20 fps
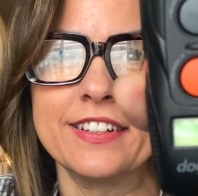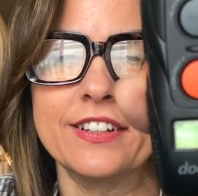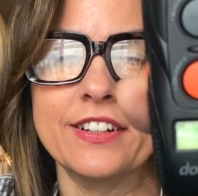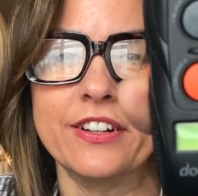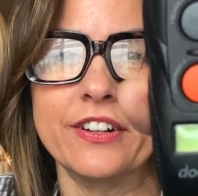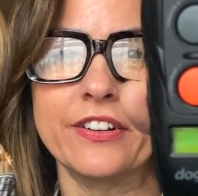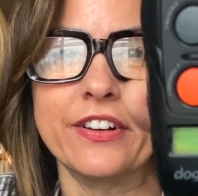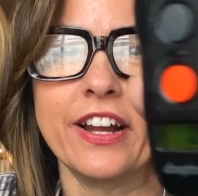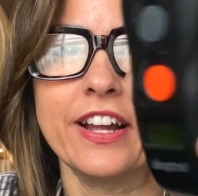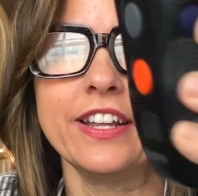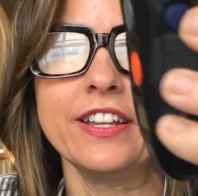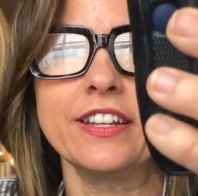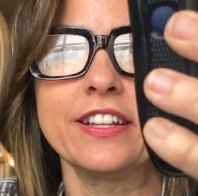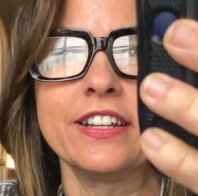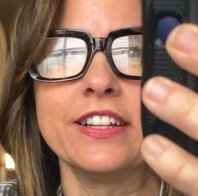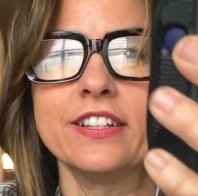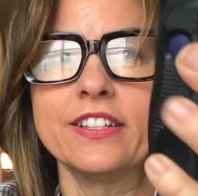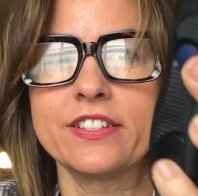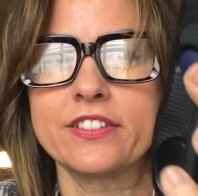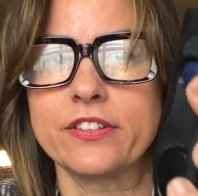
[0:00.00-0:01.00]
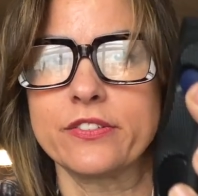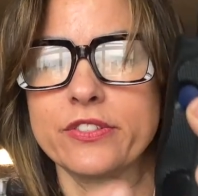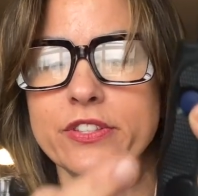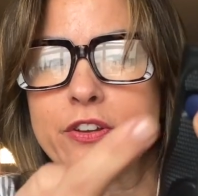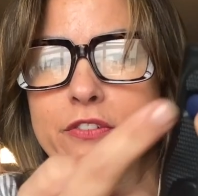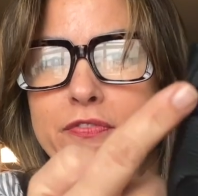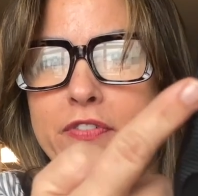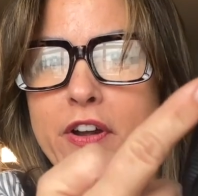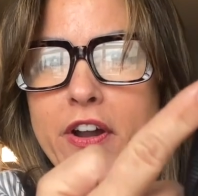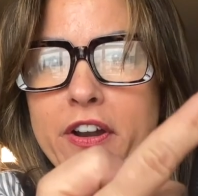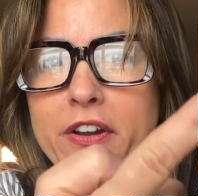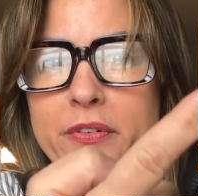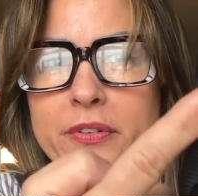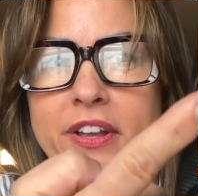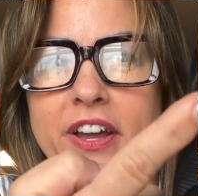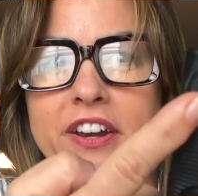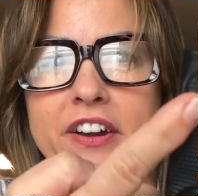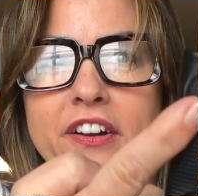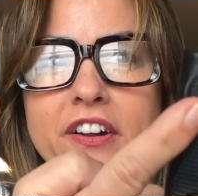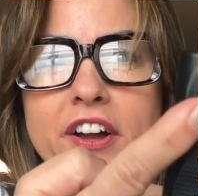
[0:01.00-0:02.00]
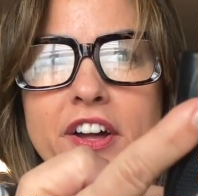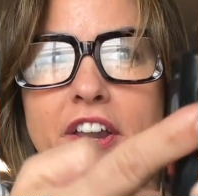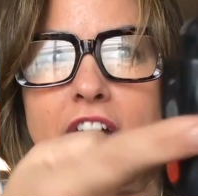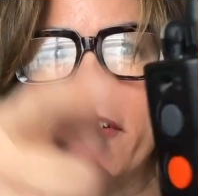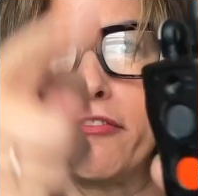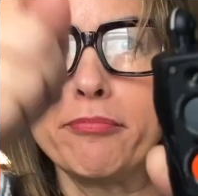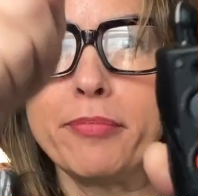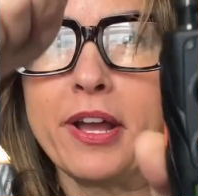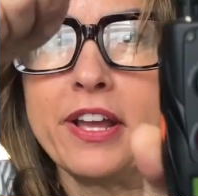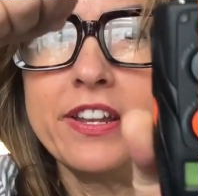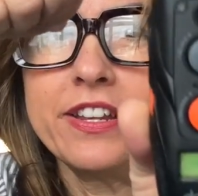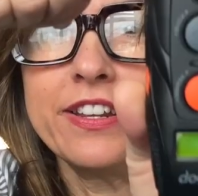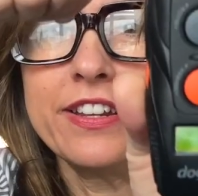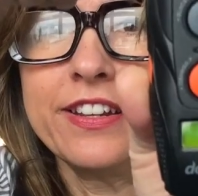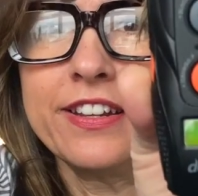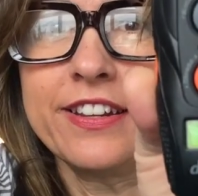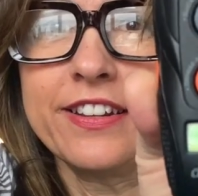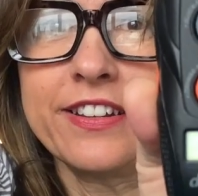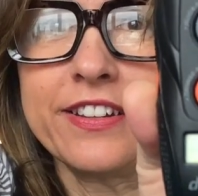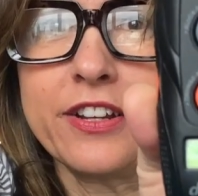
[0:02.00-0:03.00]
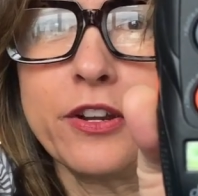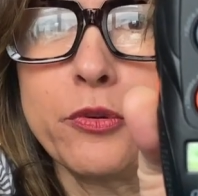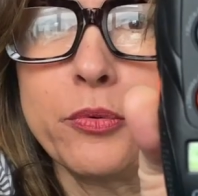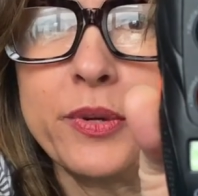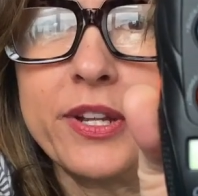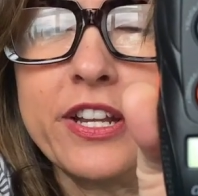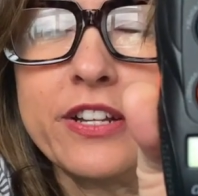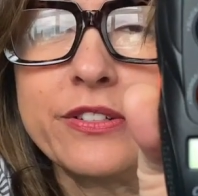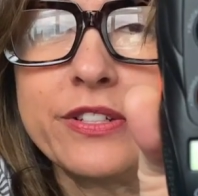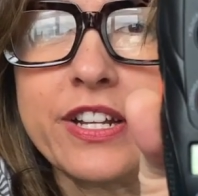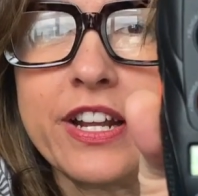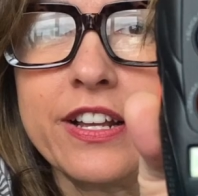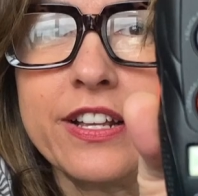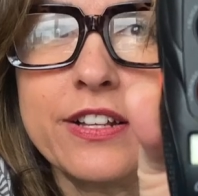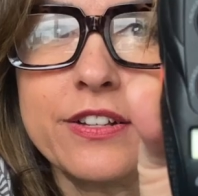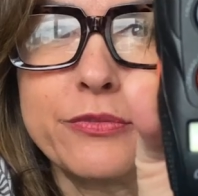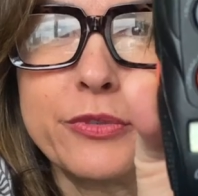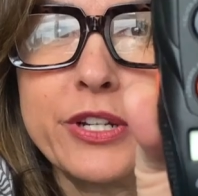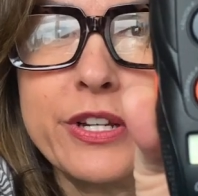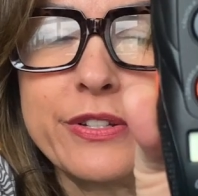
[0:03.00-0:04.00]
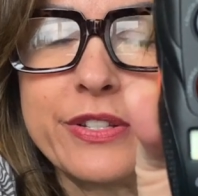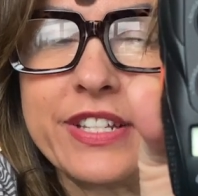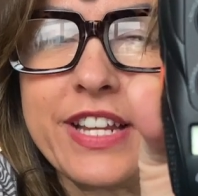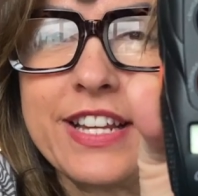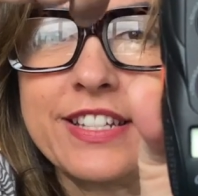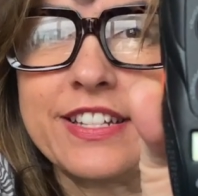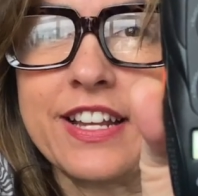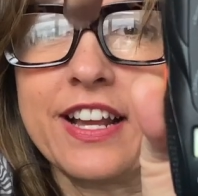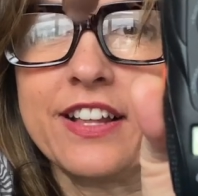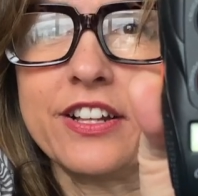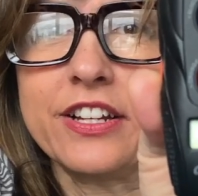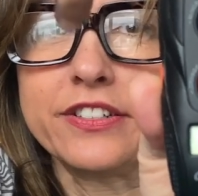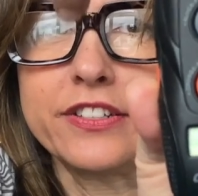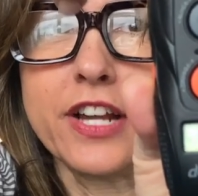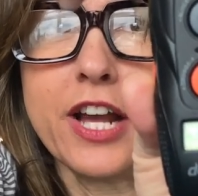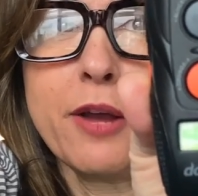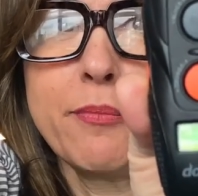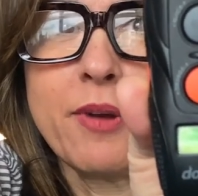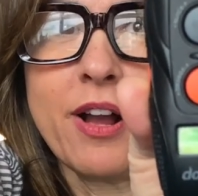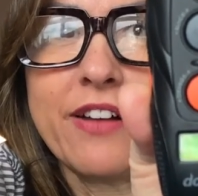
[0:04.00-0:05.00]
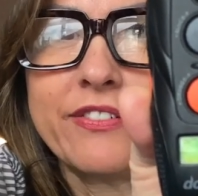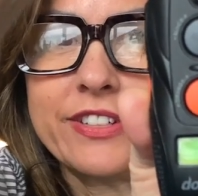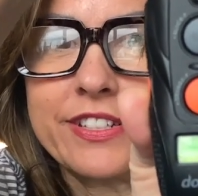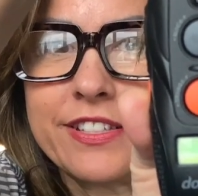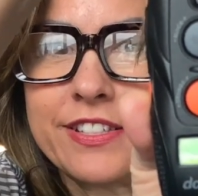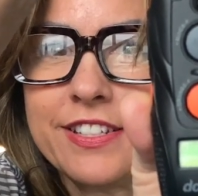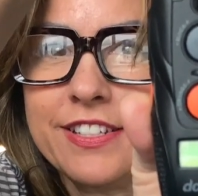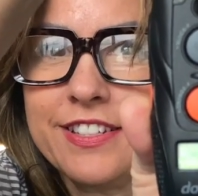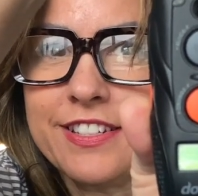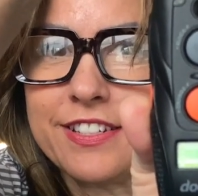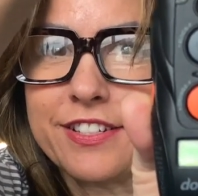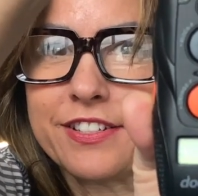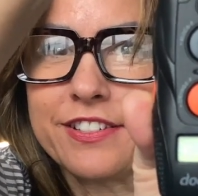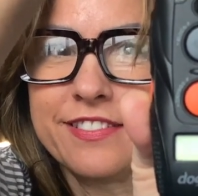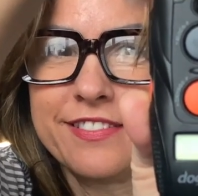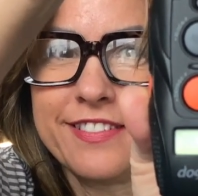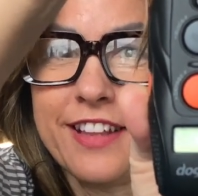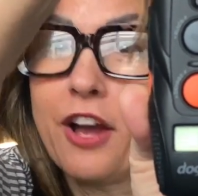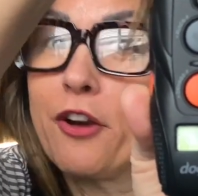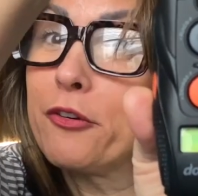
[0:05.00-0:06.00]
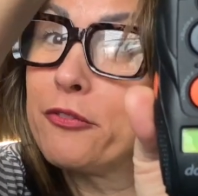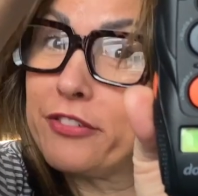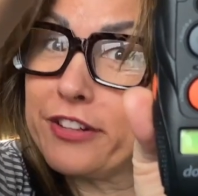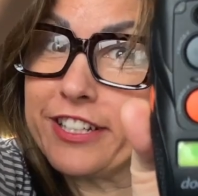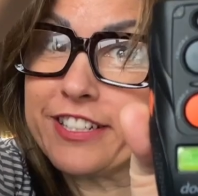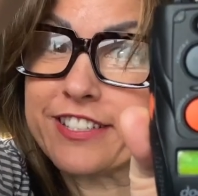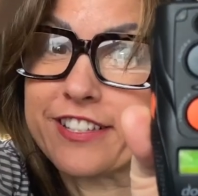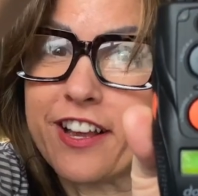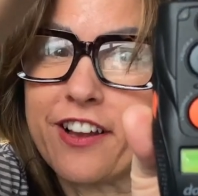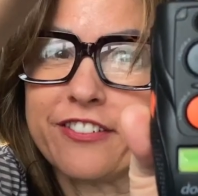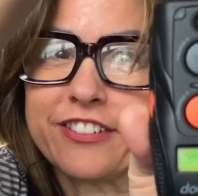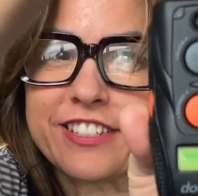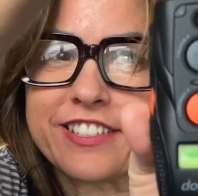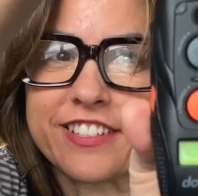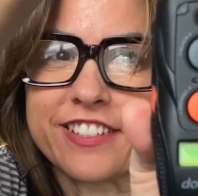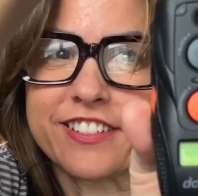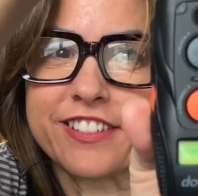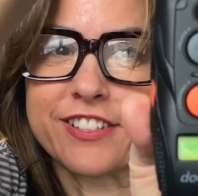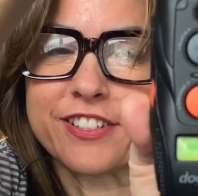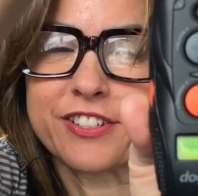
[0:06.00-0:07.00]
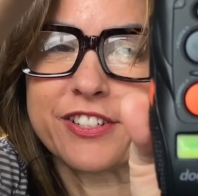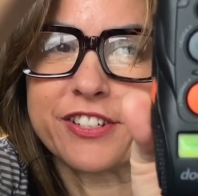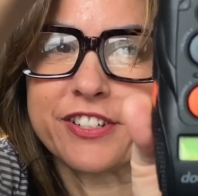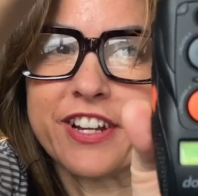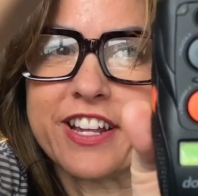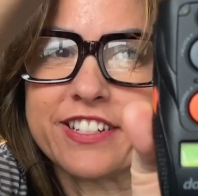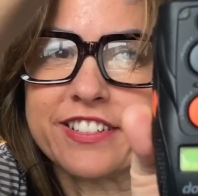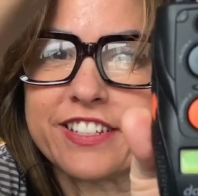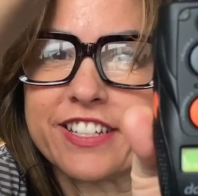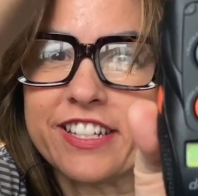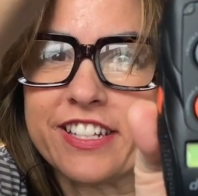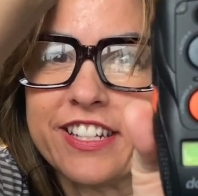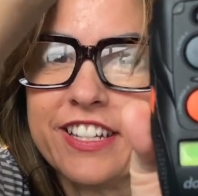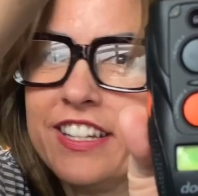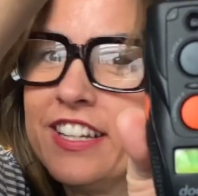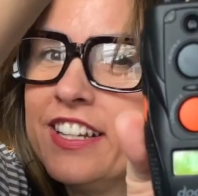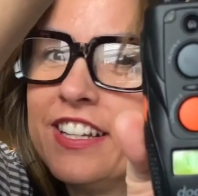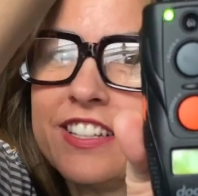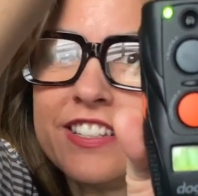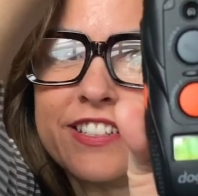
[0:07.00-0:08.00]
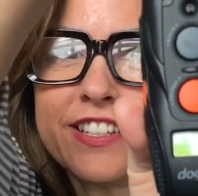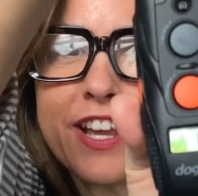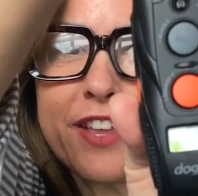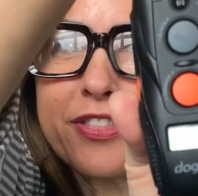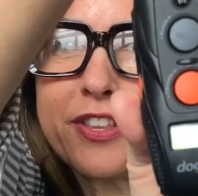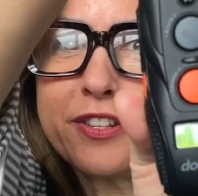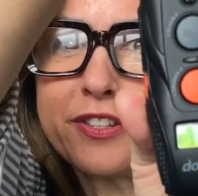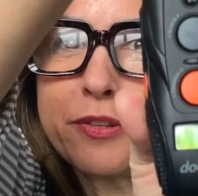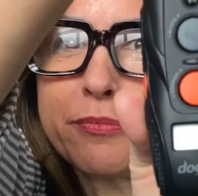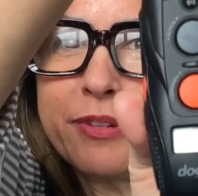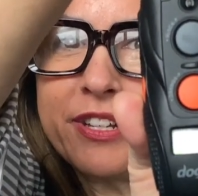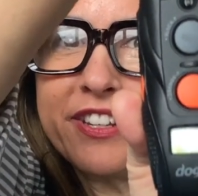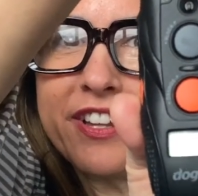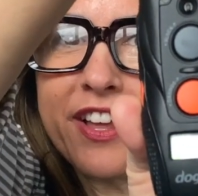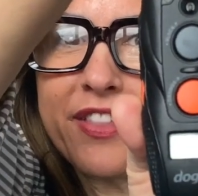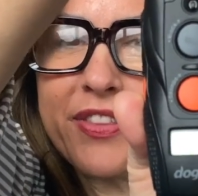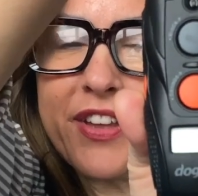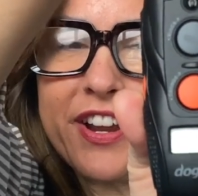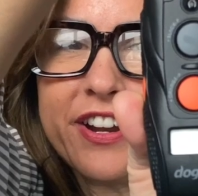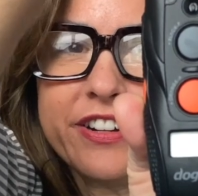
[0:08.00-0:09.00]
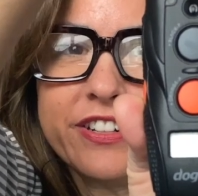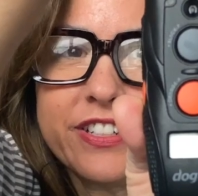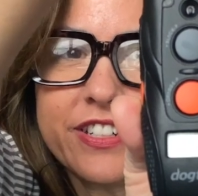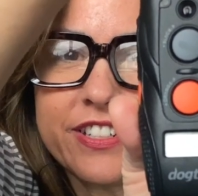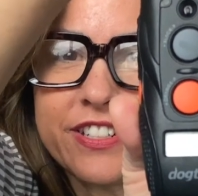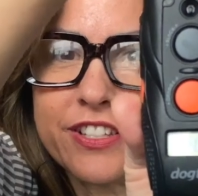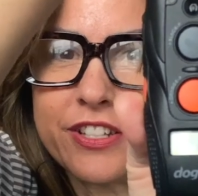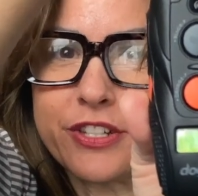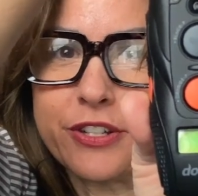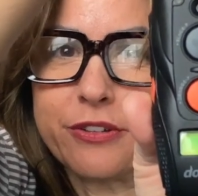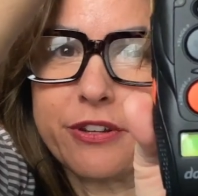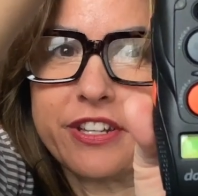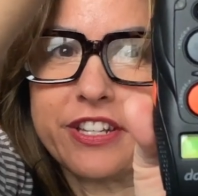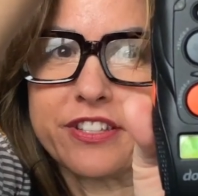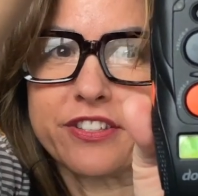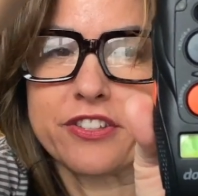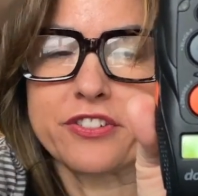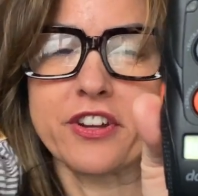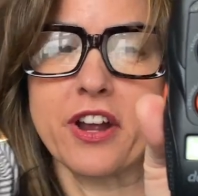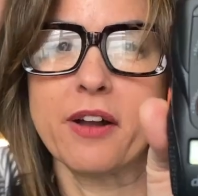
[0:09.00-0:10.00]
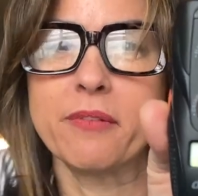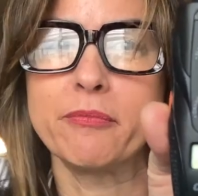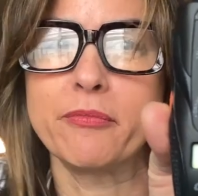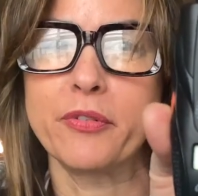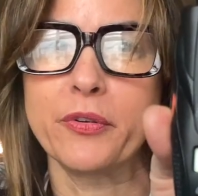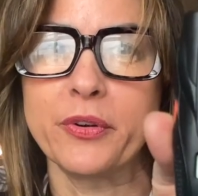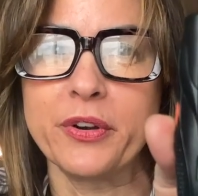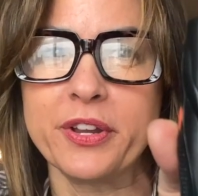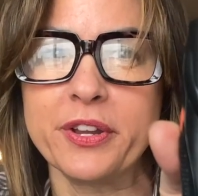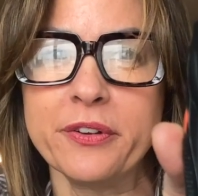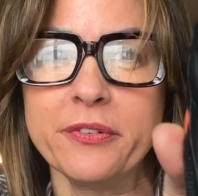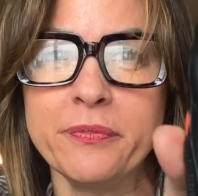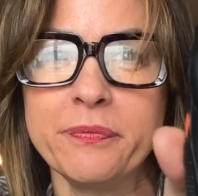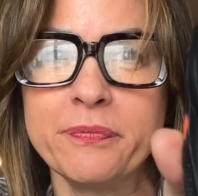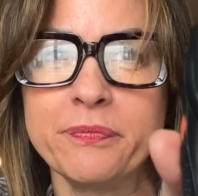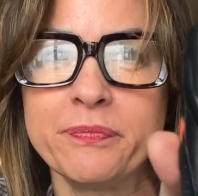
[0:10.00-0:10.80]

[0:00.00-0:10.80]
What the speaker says: All right, so far, got our on-off button, your rheostat dial on top, obviously. This, hopefully it's obvious, this is your antenna. Nothing to be done there. It's doing its job for you.